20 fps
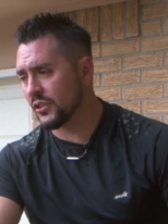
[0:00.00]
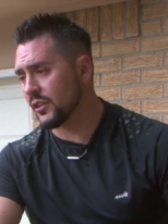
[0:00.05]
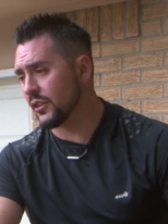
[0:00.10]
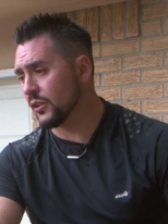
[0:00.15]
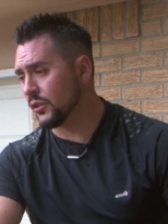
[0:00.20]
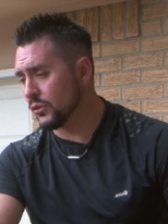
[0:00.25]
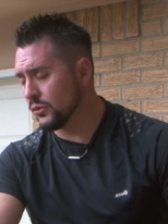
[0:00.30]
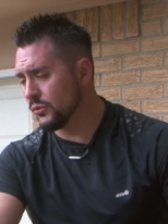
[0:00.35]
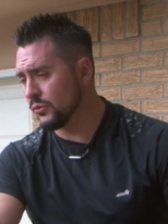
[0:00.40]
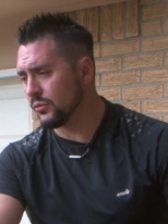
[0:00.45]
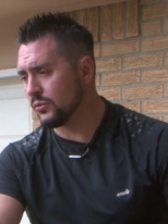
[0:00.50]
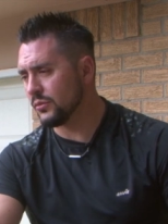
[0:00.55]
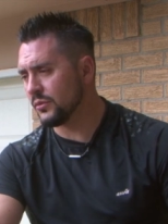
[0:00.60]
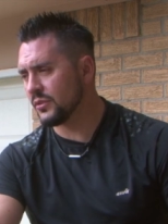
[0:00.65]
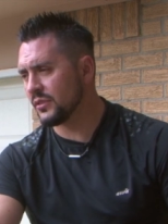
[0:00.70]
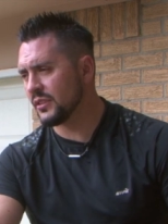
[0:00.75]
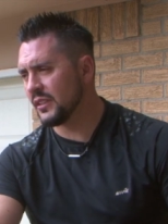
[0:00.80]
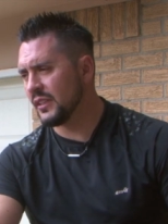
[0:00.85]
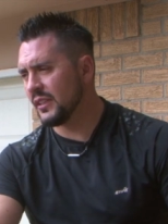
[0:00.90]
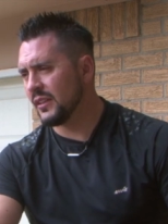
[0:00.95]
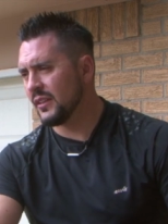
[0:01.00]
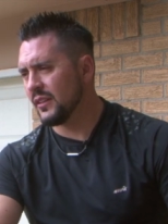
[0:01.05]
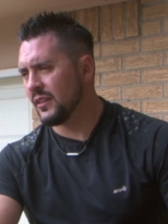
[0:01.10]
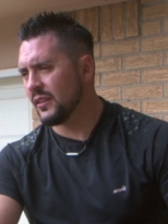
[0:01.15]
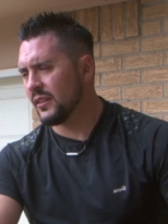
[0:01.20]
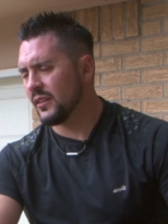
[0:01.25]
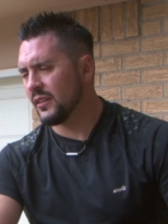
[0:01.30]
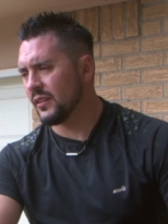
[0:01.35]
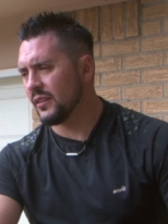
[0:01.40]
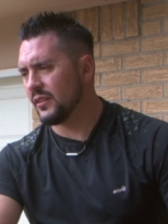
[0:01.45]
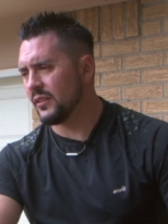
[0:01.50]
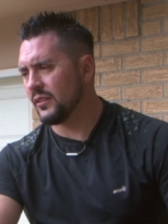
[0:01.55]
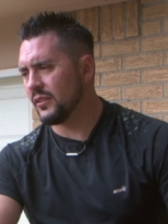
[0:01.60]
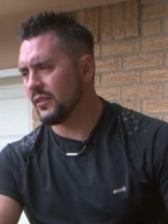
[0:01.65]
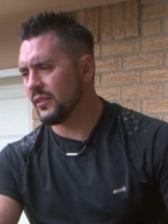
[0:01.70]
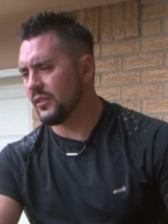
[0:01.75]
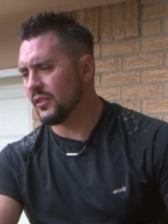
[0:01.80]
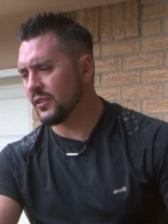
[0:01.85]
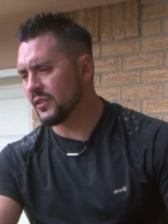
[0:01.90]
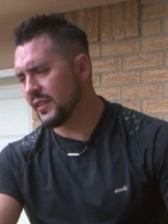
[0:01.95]
you're going to lose
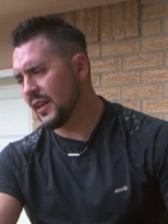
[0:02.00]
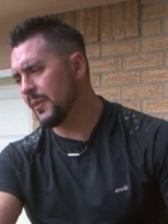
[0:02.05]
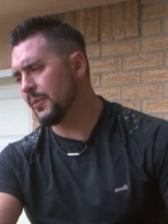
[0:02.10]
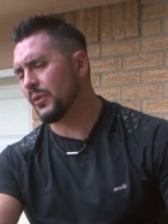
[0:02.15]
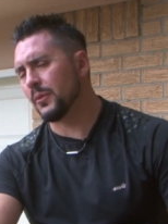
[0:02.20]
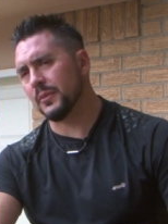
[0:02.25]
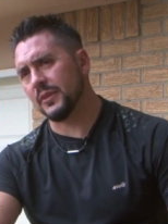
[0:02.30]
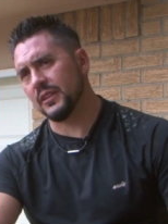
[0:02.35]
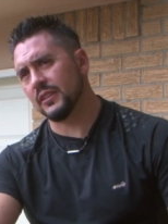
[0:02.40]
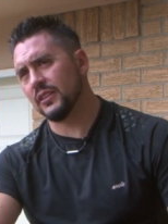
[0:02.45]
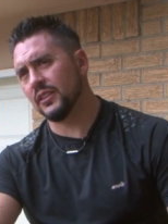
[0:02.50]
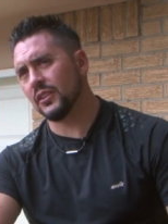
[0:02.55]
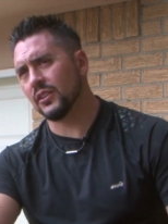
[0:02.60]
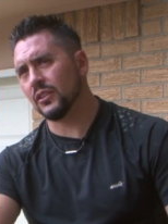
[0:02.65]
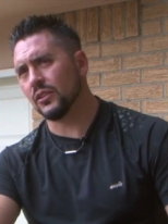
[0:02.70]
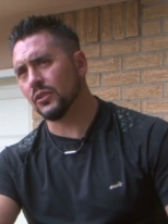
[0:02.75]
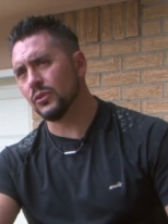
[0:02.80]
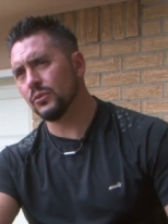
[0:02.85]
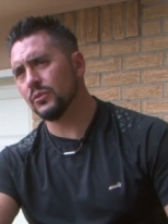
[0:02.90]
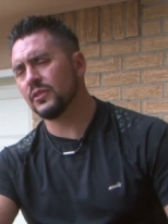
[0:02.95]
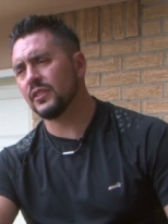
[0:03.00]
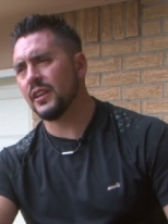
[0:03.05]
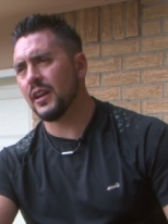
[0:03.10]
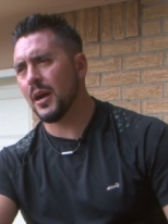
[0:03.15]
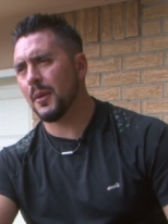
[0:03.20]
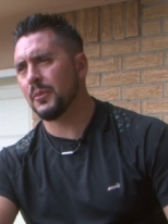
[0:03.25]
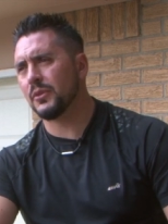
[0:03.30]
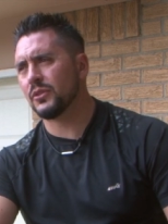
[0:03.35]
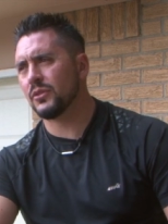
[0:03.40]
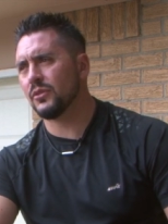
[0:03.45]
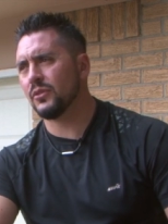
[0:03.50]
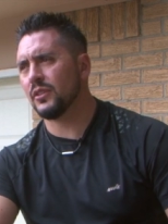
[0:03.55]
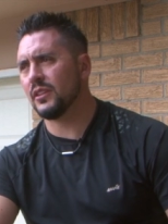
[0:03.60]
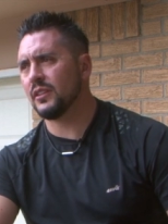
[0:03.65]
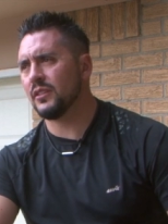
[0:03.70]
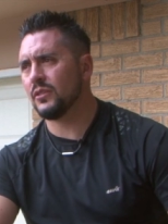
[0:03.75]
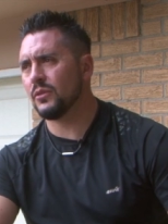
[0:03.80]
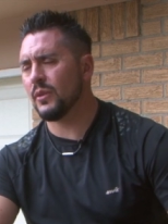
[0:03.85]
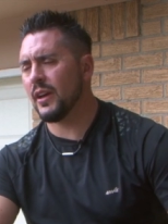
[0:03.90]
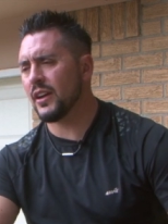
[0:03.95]
your temperament. You're going to lose the
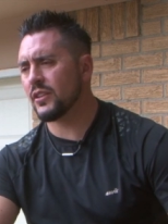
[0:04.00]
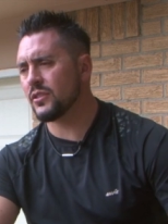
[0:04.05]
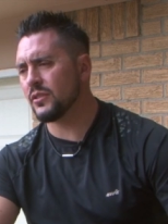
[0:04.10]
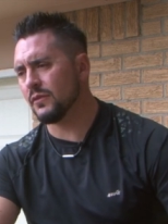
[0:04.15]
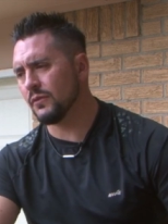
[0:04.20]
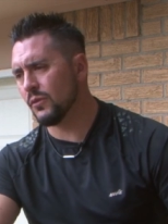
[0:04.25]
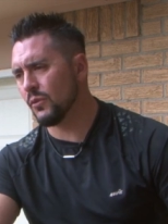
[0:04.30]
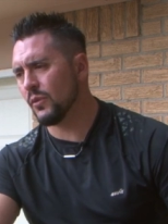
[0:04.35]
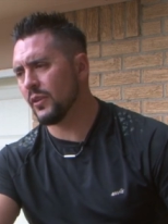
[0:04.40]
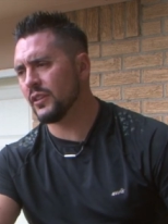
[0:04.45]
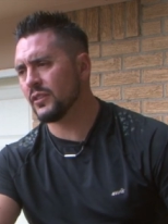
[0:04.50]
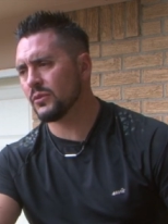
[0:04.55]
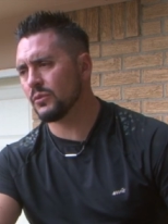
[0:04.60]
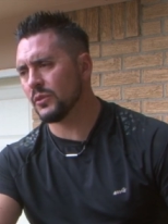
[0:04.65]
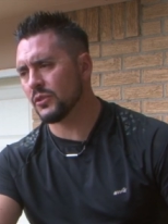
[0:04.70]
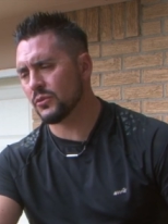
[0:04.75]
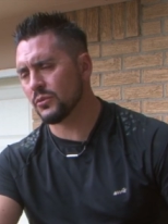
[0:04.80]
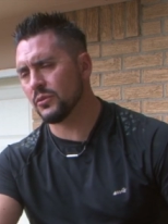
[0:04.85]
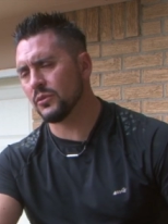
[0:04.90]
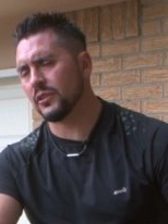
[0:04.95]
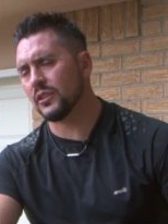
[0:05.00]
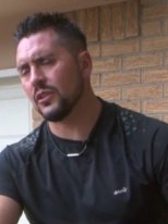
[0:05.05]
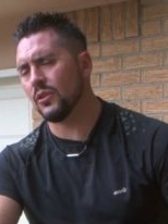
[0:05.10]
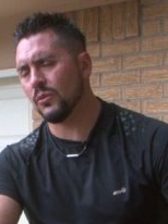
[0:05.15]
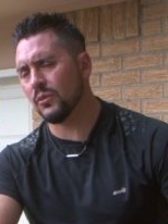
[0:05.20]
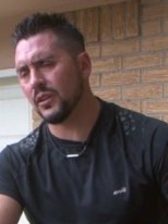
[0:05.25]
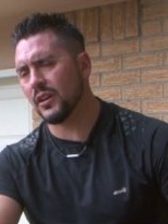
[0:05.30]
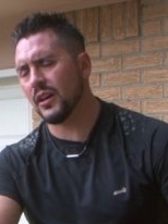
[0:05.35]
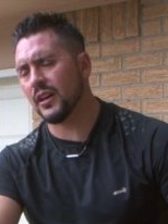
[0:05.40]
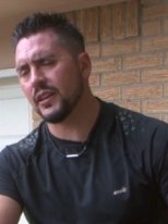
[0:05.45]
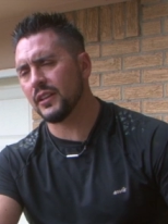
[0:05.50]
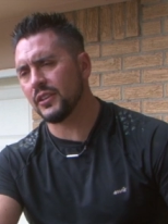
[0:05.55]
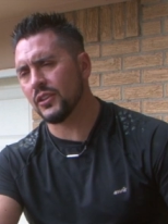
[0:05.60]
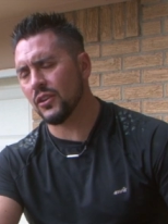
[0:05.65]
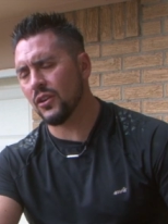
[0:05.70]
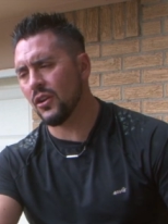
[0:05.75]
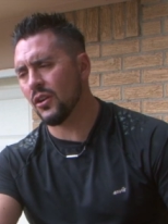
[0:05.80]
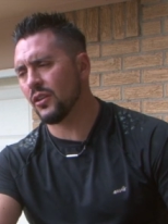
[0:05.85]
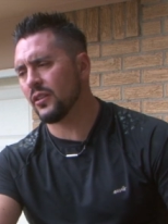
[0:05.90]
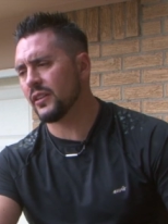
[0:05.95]
opportunity to actually voice what's really going on in
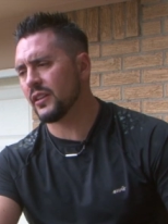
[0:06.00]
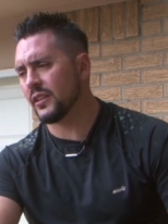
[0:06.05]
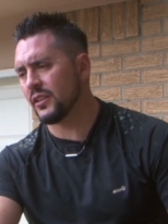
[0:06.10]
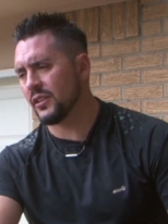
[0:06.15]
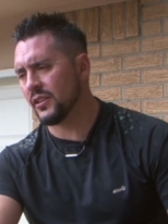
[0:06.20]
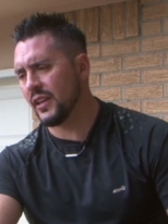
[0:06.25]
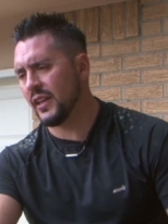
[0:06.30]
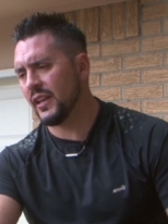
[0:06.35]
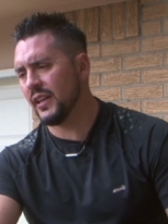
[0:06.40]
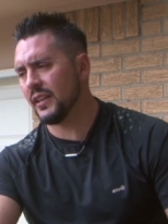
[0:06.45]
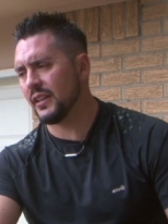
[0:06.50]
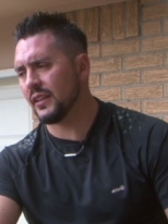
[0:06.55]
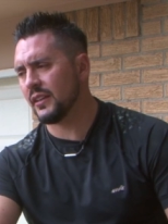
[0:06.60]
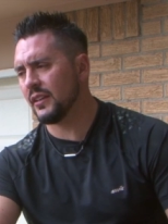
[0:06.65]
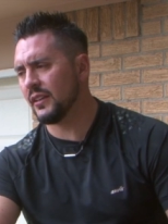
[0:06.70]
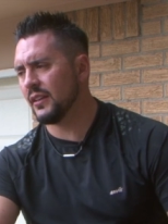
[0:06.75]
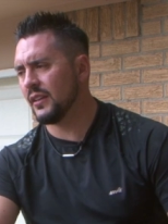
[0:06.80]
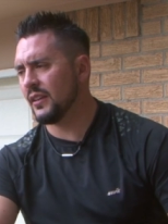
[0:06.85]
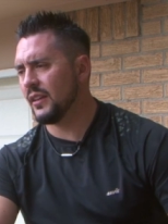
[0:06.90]
your heart and in your head.